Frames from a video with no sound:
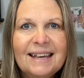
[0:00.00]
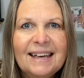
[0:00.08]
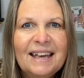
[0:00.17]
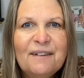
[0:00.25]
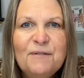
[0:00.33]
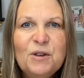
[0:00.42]

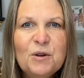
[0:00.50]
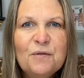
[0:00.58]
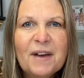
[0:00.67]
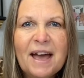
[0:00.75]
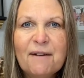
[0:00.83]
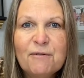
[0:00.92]
If you've
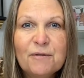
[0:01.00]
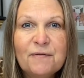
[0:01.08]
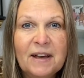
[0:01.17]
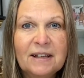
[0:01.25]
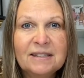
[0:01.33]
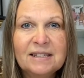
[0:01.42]
ever
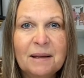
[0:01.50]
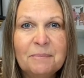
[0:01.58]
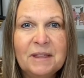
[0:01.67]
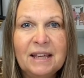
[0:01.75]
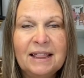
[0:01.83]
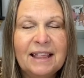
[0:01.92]
found
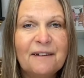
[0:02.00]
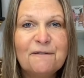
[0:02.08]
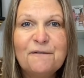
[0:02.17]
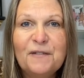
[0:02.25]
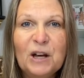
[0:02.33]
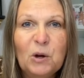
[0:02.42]
something that
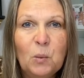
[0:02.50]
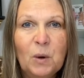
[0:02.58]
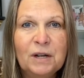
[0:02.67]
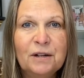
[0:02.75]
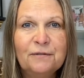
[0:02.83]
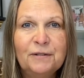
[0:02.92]
felt
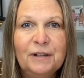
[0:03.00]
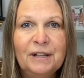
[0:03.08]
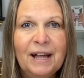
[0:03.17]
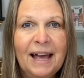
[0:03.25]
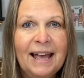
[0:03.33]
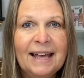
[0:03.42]

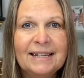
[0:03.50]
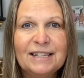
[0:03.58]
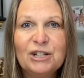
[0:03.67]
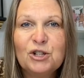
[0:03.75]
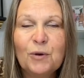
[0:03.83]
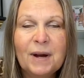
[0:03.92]
wonderful and
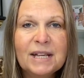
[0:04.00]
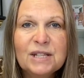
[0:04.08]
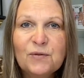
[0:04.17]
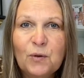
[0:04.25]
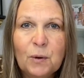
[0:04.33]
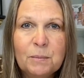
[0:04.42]

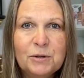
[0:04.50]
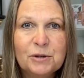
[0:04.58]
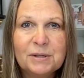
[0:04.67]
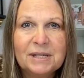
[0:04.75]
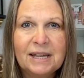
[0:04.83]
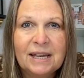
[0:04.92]
transformed your
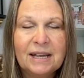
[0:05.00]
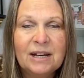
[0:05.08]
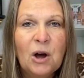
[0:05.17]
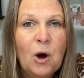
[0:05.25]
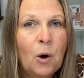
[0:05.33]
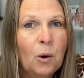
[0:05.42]
skin
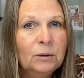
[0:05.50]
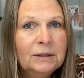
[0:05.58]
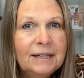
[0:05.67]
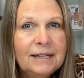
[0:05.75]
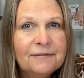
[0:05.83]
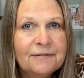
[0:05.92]

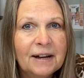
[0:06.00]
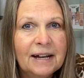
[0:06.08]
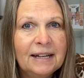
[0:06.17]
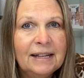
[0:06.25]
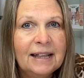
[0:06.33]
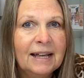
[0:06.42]
only to
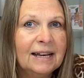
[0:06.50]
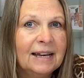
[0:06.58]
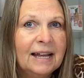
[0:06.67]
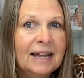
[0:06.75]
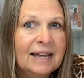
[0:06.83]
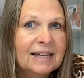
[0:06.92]
find that
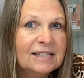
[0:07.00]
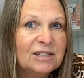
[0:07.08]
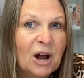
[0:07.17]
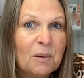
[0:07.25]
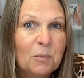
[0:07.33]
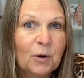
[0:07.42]
it
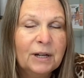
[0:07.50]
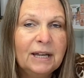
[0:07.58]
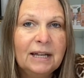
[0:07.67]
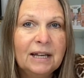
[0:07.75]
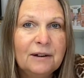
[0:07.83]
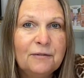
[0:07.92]
stopped
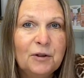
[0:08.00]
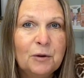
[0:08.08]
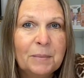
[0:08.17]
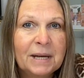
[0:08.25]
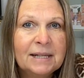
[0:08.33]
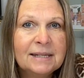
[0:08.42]
working in a few
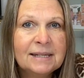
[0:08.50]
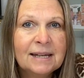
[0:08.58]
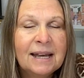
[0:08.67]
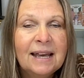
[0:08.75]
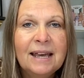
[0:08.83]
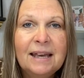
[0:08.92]
months,
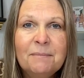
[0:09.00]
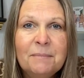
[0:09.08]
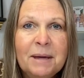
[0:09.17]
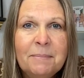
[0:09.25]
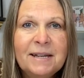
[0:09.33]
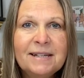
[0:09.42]
it
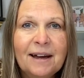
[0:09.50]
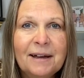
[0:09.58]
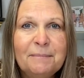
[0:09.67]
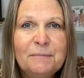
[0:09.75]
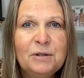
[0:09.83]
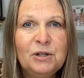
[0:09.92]
may be
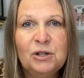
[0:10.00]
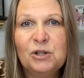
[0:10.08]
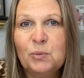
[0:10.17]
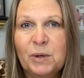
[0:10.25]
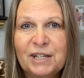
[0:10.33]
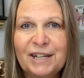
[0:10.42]
time to
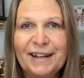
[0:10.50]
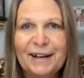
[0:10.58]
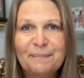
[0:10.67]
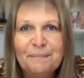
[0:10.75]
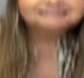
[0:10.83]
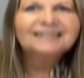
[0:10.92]
switch it up.